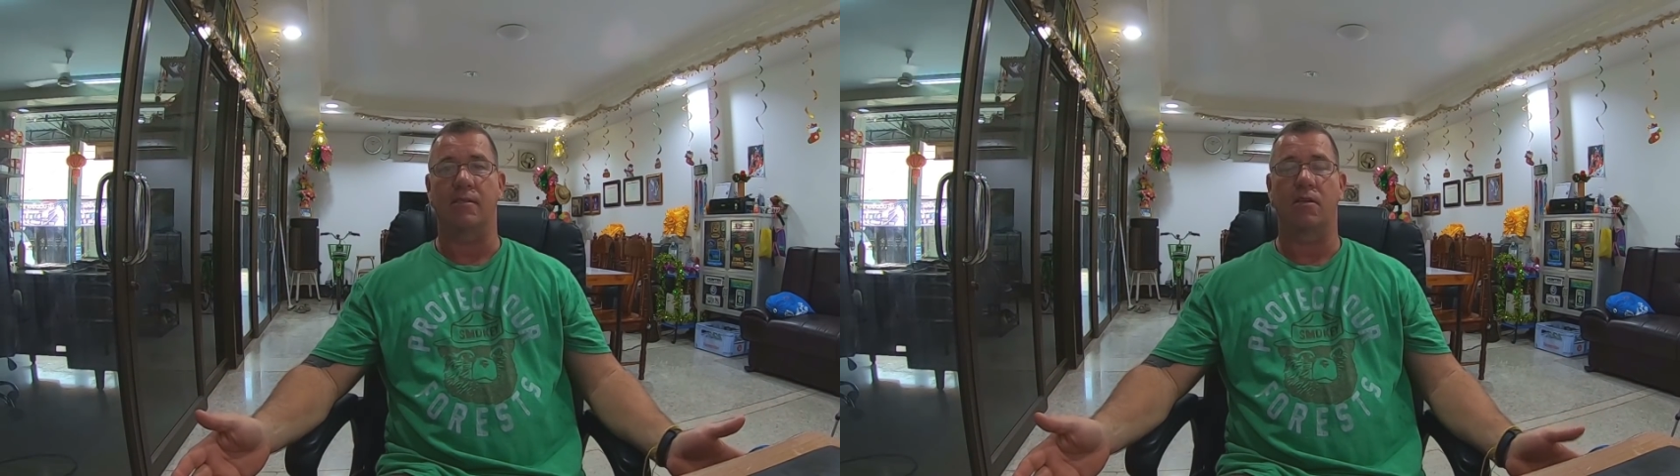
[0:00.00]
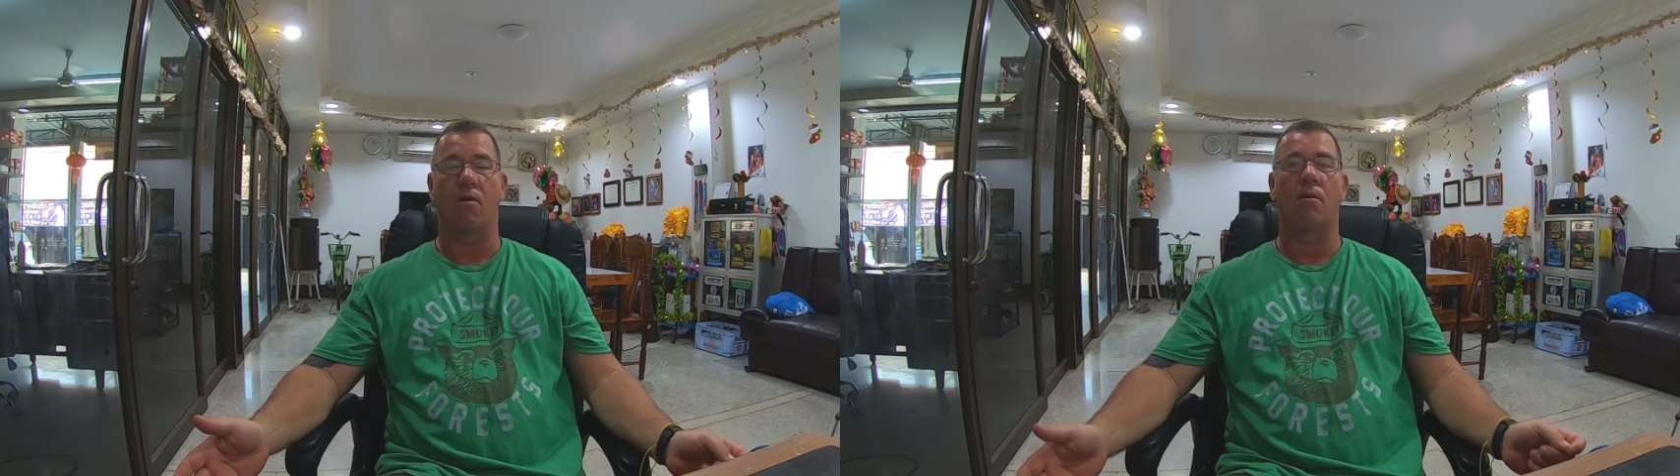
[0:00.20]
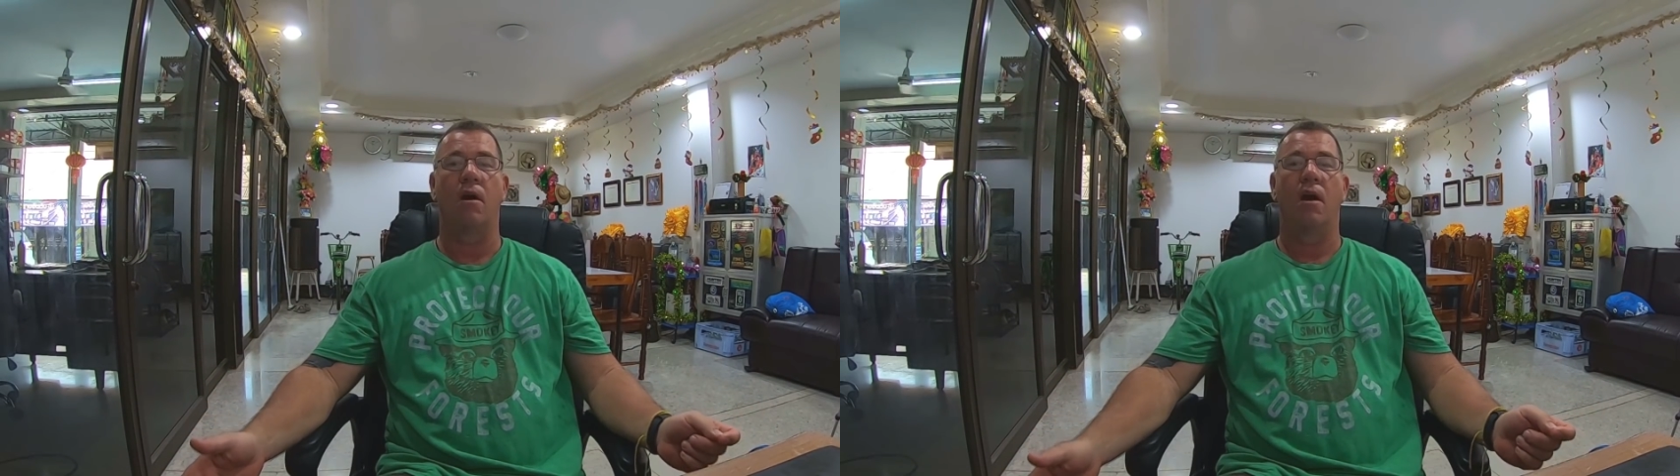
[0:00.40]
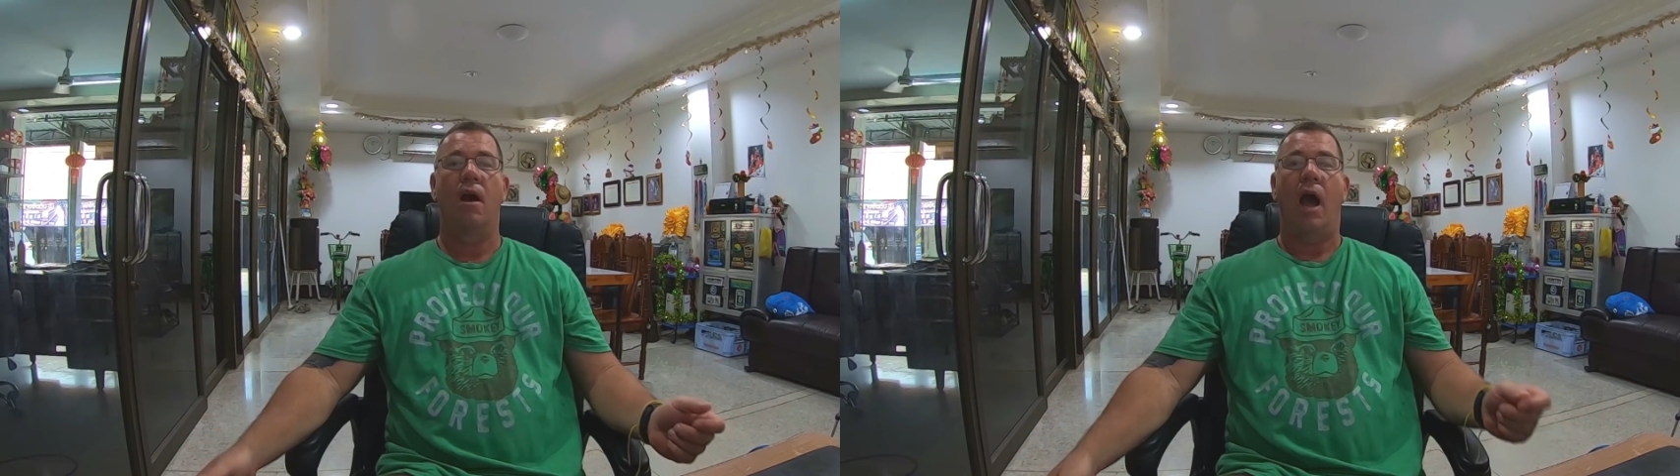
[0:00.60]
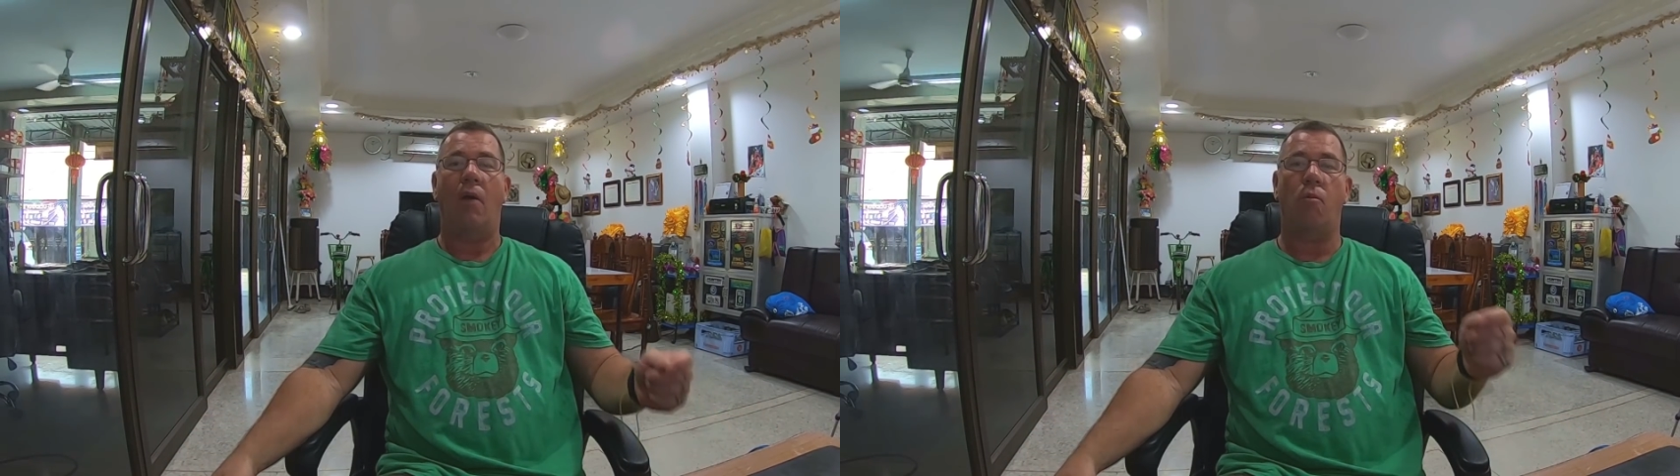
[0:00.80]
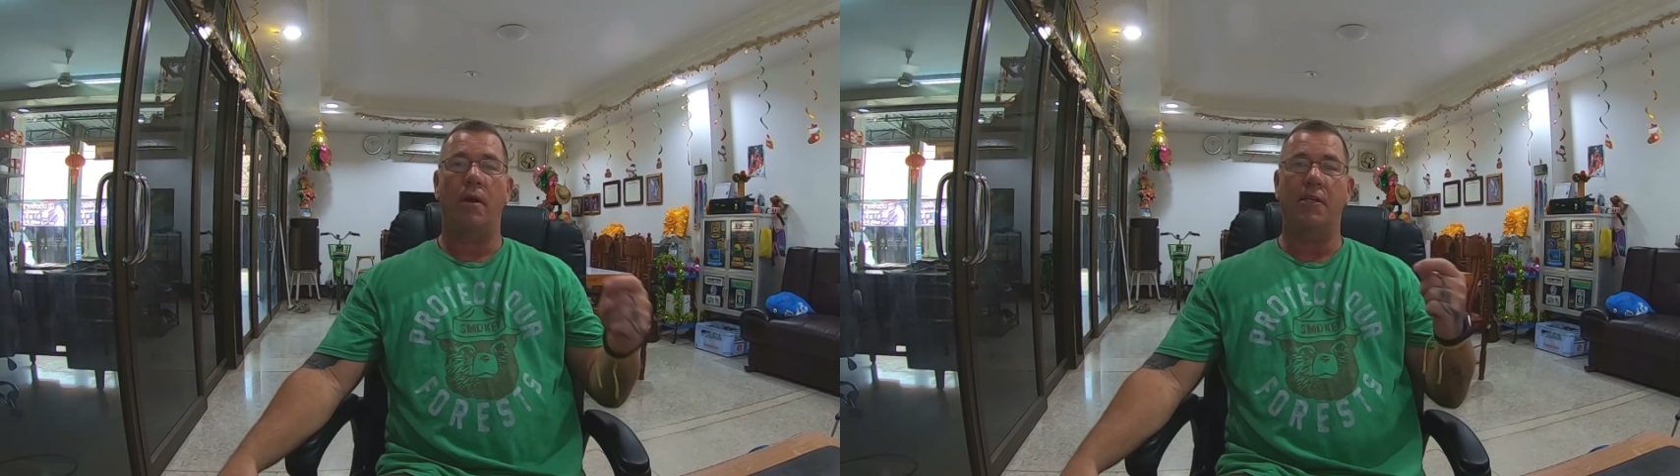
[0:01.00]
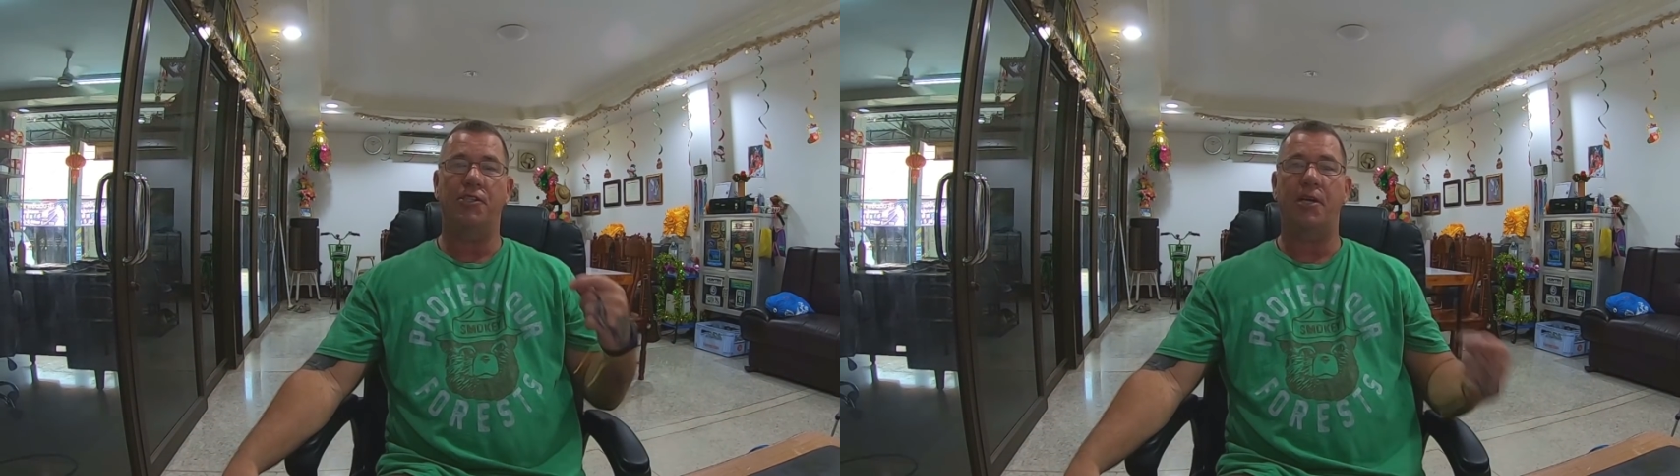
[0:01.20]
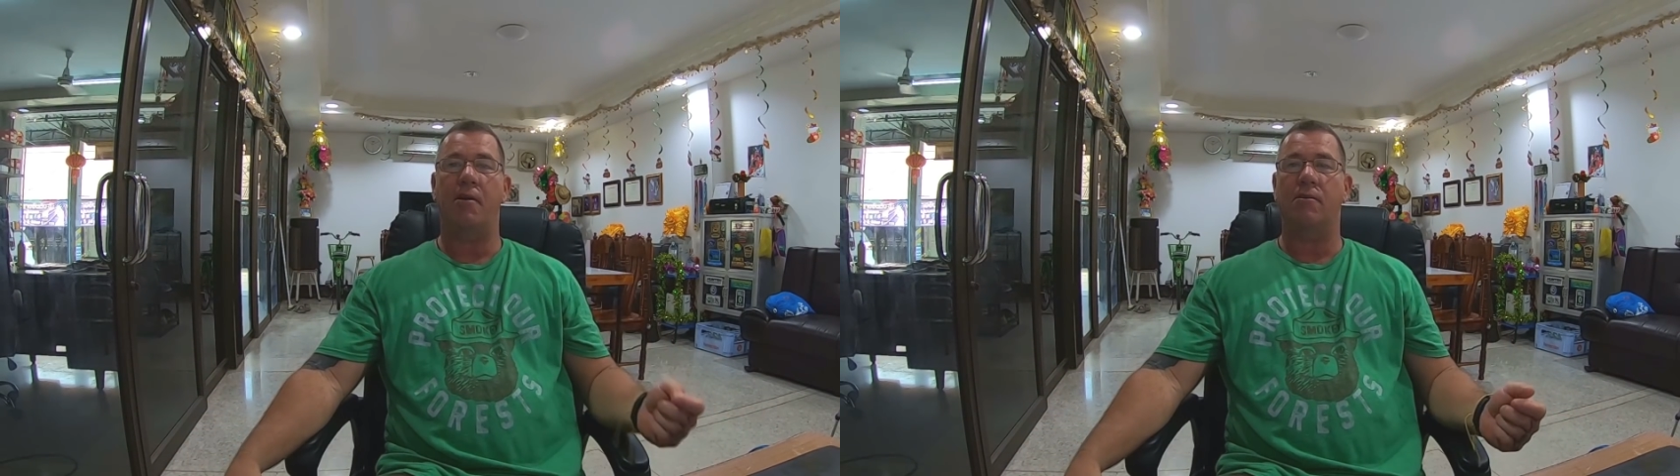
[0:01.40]
So I want to
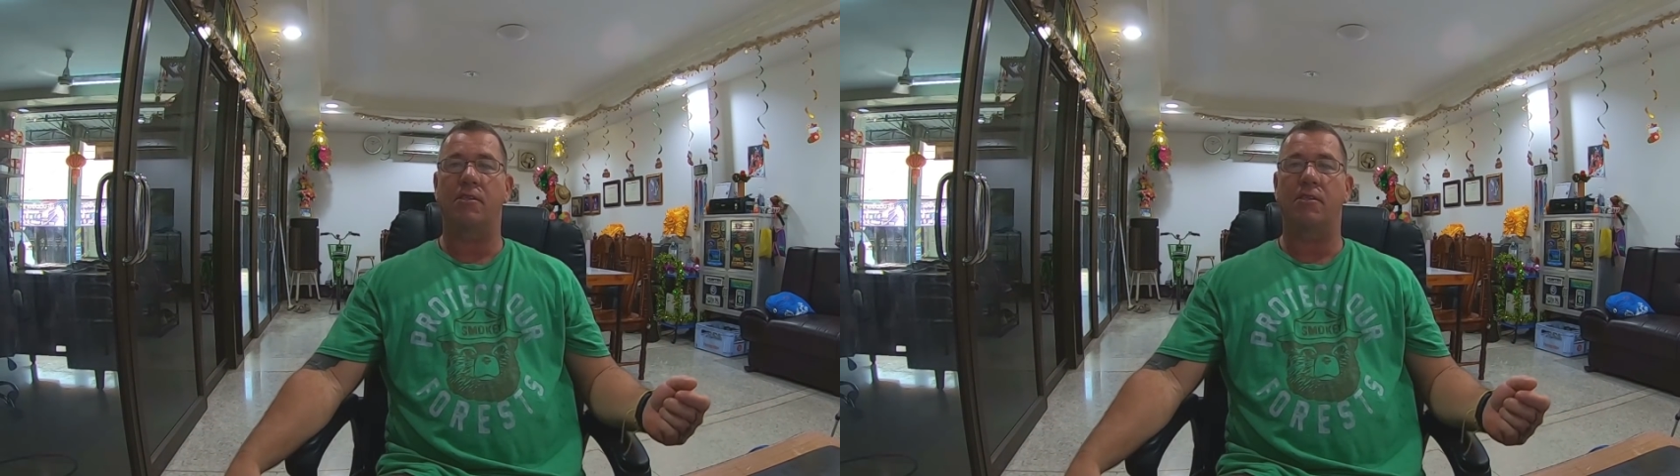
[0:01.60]
share